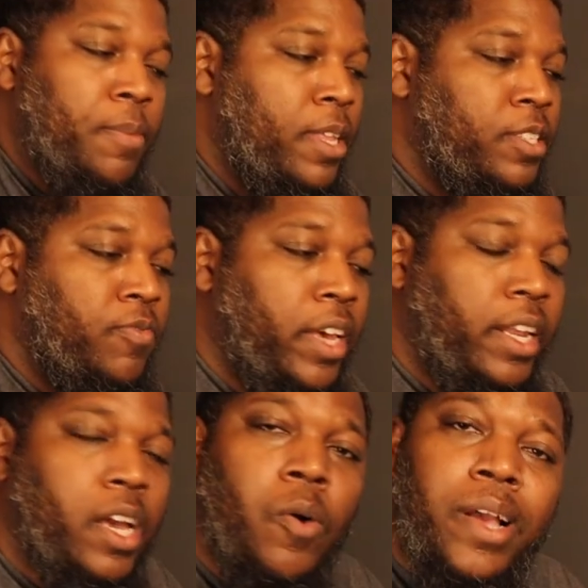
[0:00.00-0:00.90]
of this
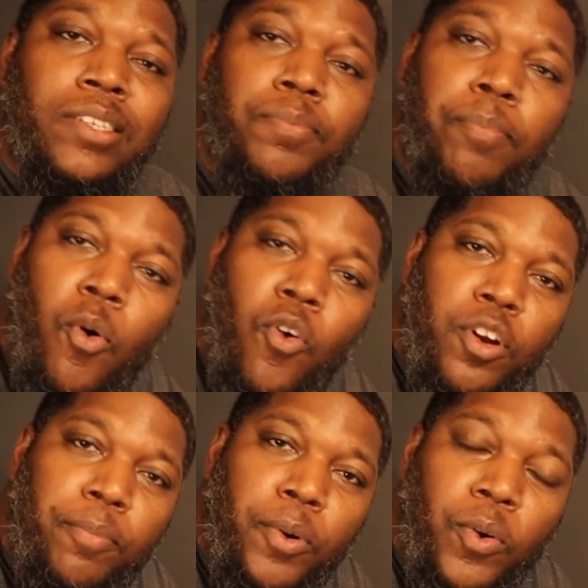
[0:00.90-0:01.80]
video is
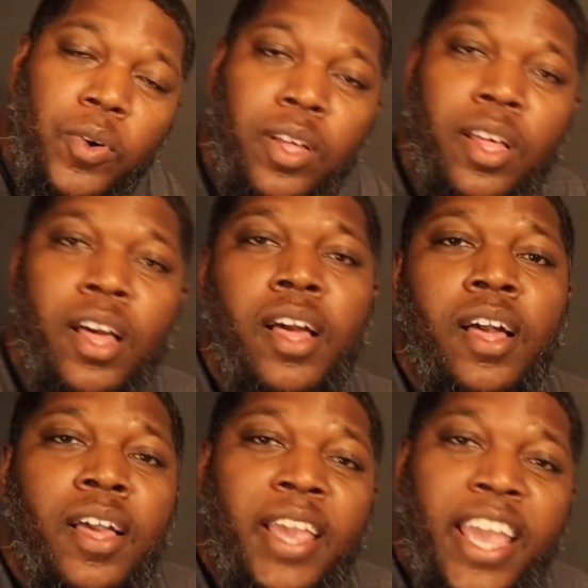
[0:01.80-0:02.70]
portable,
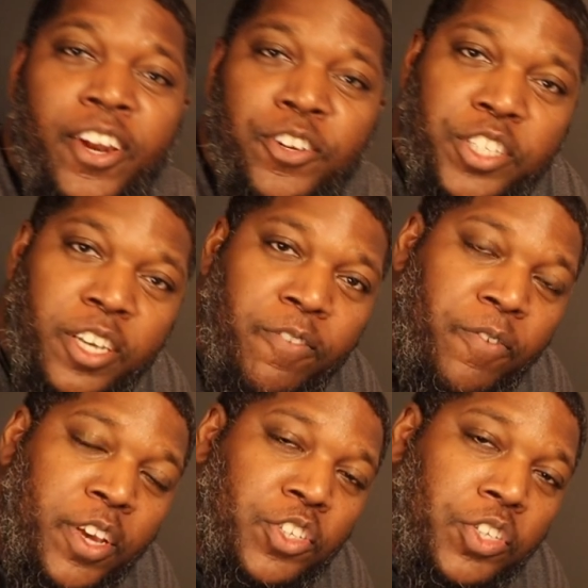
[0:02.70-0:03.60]
energy
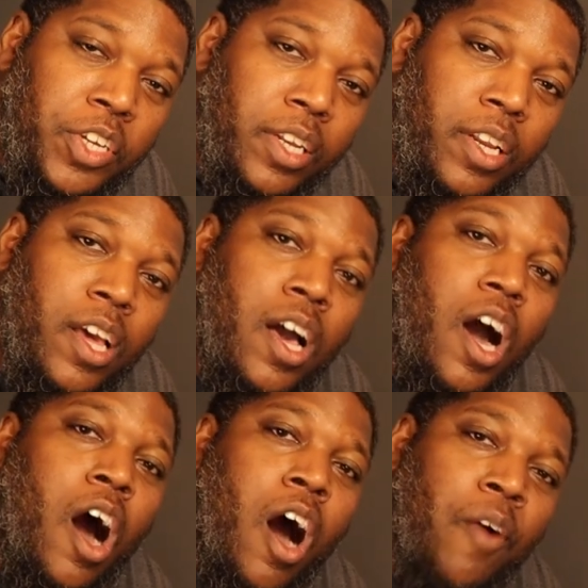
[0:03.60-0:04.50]
efficient,
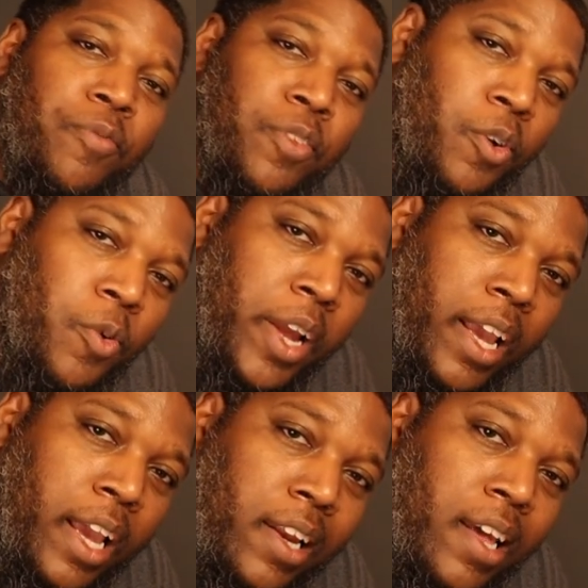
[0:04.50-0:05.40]
off the
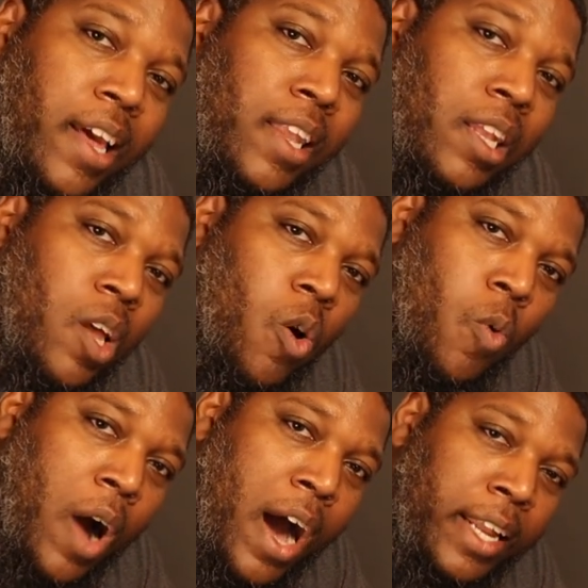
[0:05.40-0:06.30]
grid, low
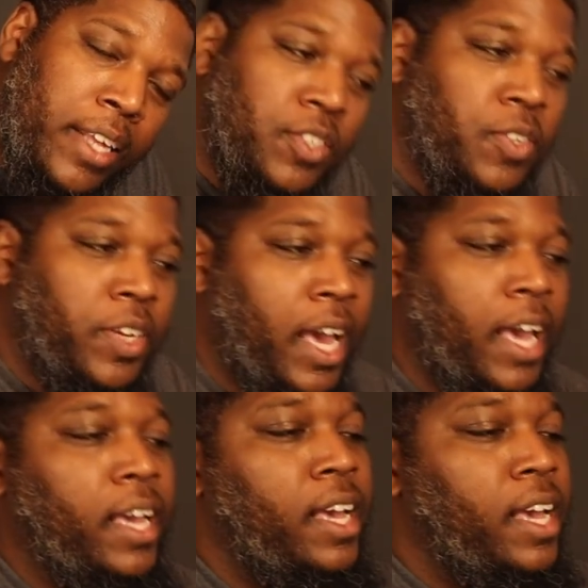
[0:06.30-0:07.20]
wattage,
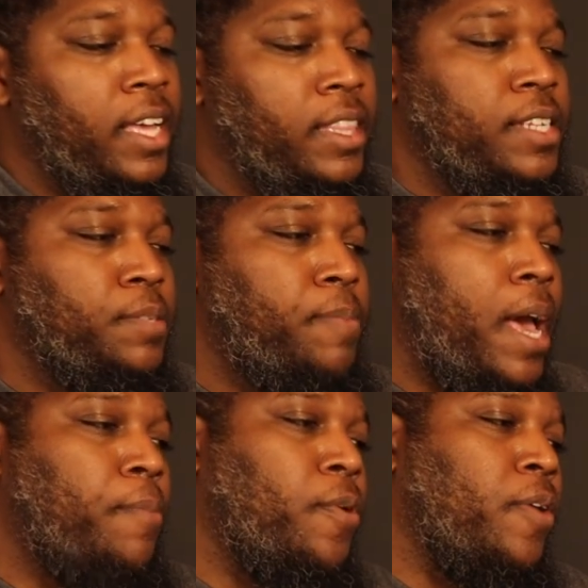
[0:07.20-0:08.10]
okay? And this
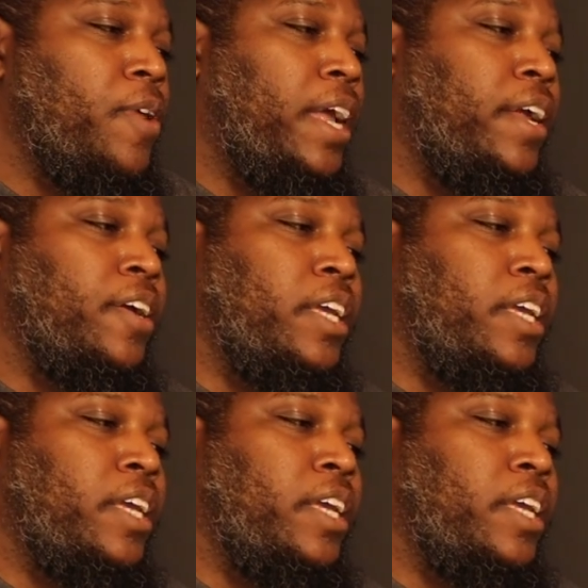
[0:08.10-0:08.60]
bad boy right here